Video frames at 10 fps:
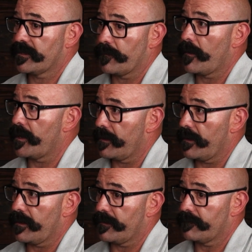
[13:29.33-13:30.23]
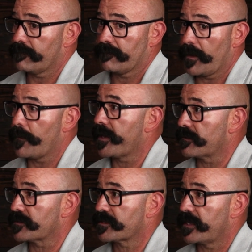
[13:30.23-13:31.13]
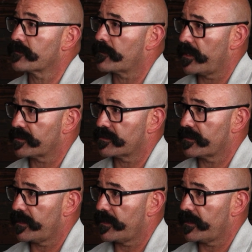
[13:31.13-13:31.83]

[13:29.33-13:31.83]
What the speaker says: that want a regular schedule, I should say.